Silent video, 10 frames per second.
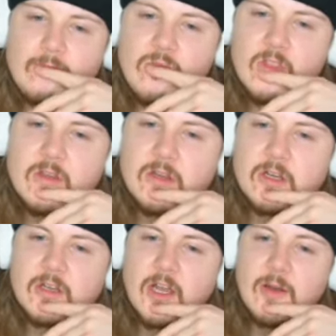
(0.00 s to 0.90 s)

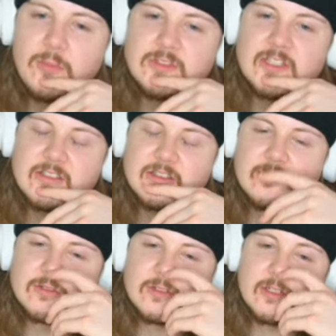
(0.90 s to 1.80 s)
Hampus actually took
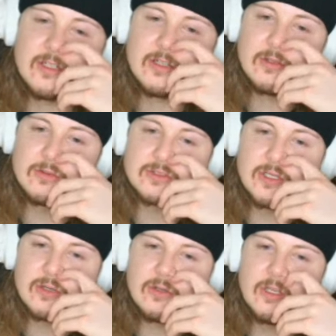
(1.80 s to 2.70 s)
the TQ.
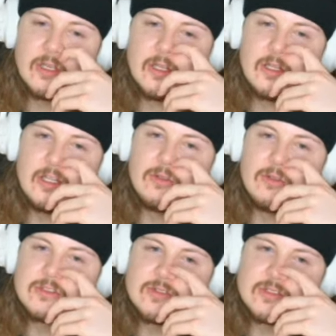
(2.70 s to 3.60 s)
So it was
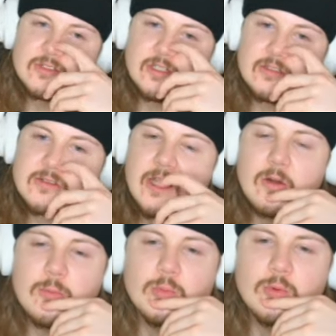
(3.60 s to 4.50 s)
interesting because Karup
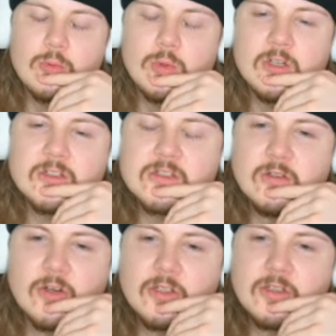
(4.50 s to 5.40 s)
was not
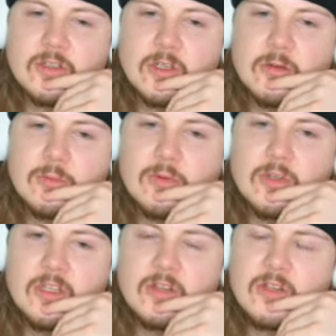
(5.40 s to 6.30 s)
in the top three.
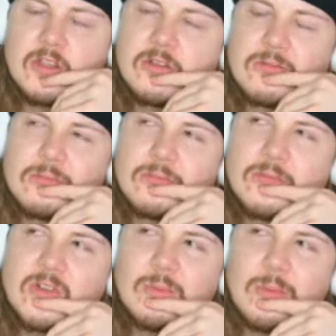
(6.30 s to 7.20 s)
I think he
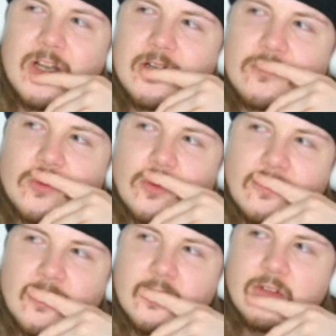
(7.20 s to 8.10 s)
might have
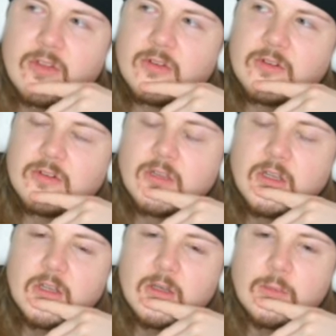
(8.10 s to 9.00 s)
qualified third.
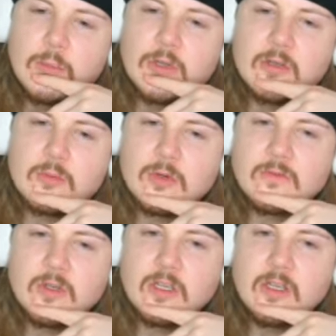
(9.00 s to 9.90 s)
But Ronnefalk
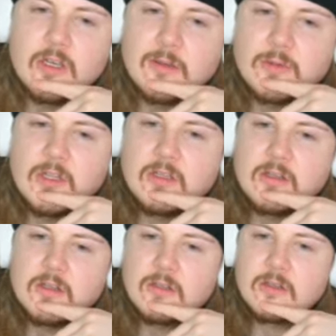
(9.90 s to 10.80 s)
ended up
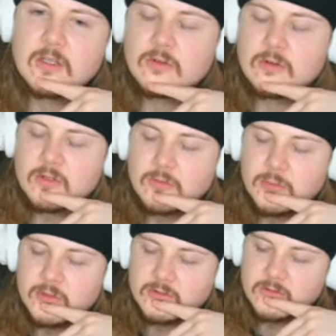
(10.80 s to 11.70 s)
taking the third part
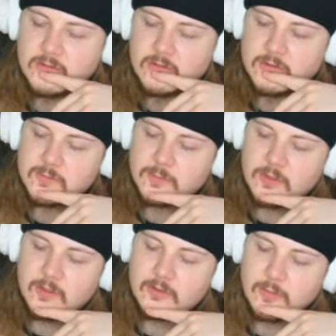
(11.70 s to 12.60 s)
on
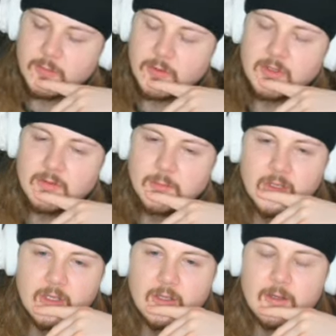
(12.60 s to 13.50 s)
the podium.
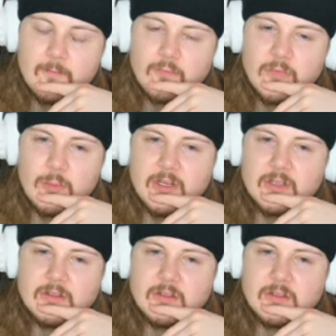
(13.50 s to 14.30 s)
But